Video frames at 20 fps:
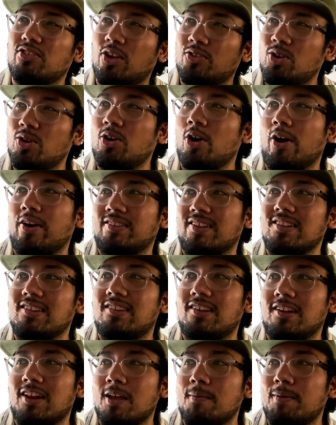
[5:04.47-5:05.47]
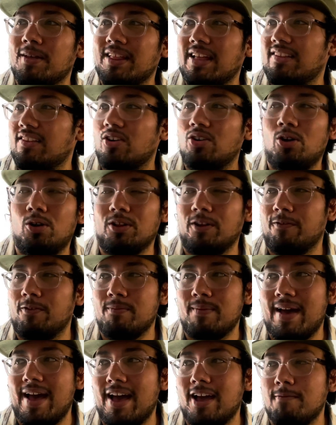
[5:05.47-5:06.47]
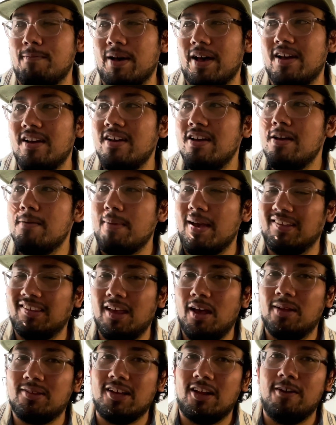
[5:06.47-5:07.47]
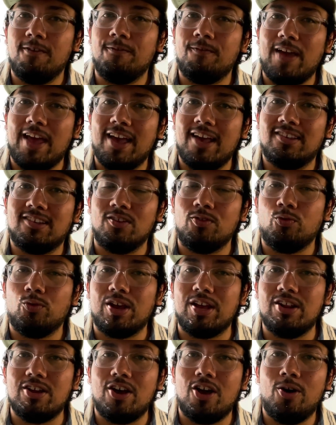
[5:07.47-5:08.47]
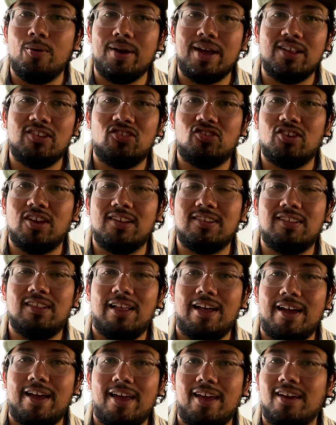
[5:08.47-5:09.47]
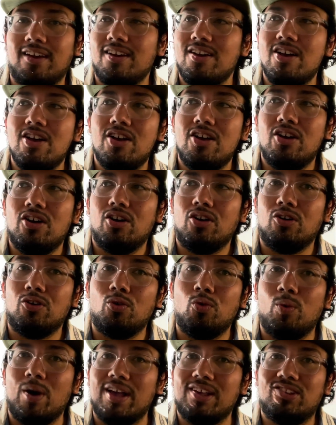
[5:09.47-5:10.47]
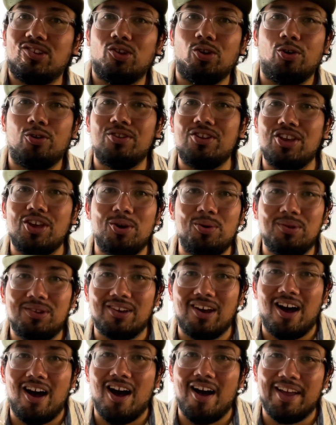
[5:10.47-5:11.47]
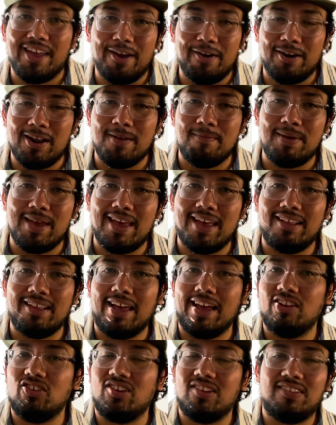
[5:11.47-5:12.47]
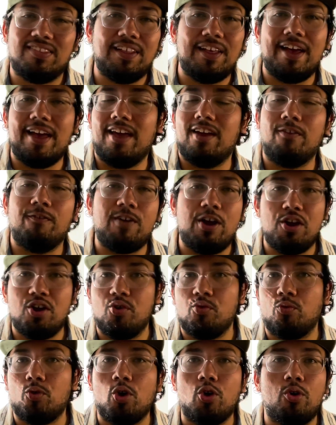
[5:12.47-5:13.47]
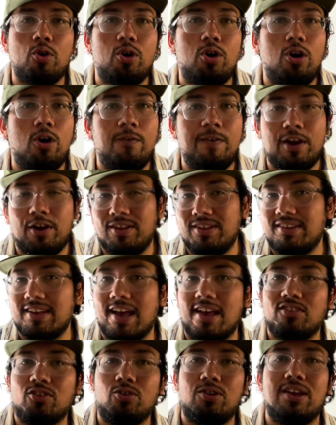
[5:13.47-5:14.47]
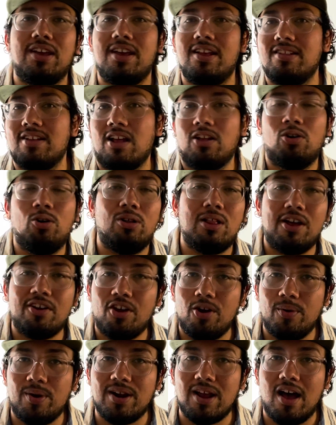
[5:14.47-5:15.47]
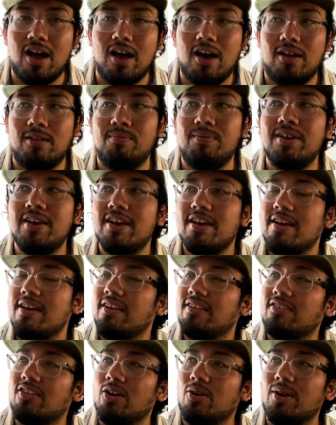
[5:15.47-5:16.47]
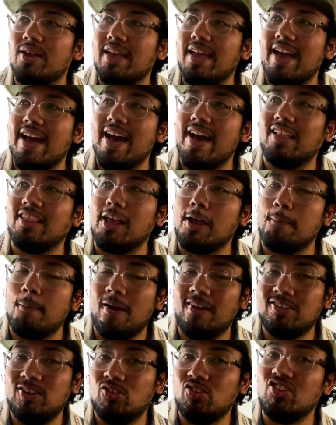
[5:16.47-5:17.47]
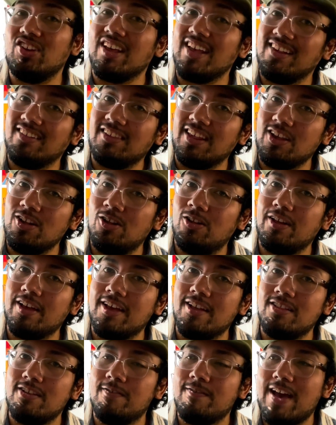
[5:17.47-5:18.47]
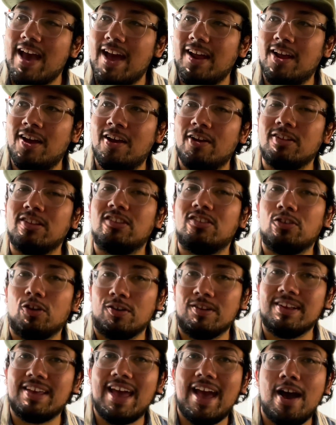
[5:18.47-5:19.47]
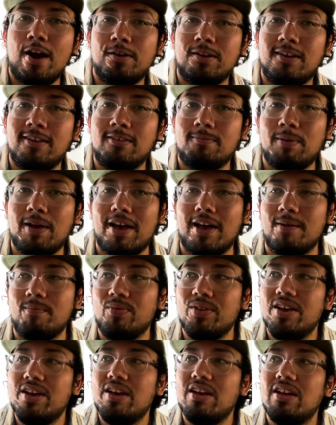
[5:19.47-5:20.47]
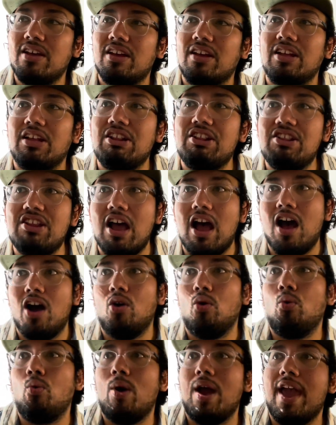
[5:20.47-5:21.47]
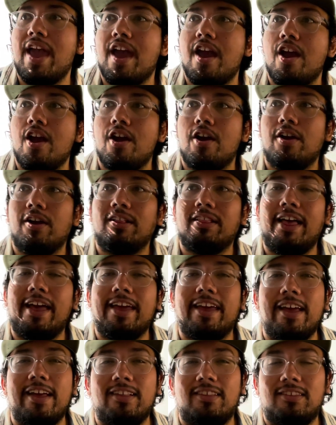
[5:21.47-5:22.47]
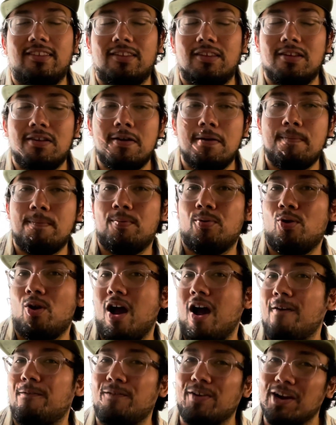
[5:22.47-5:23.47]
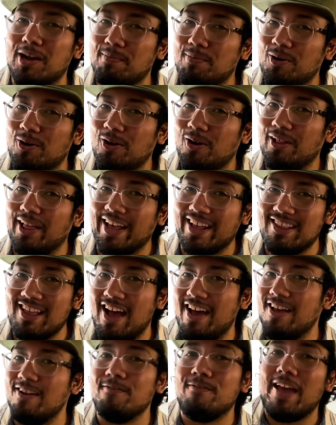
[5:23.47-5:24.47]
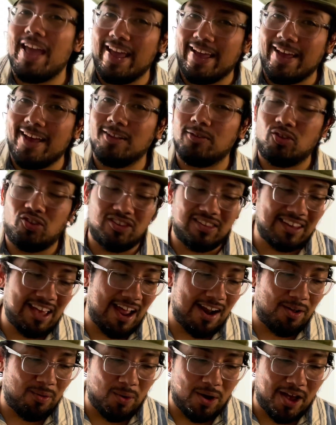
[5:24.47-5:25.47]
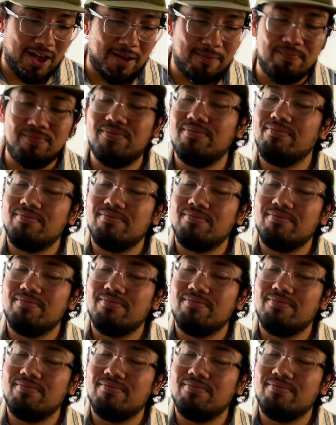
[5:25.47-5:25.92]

also Carson City, but that's like a whole different bag. But basically outside of Vegas and Reno, it's just like Western Utah. You know what I mean? Like, it's just like very rural, very deserty, not a whole lot going on. So yeah, like prostitution is legal in Nevada in certain counties, but not where like it's profitable. Like not in Vegas, which is kind of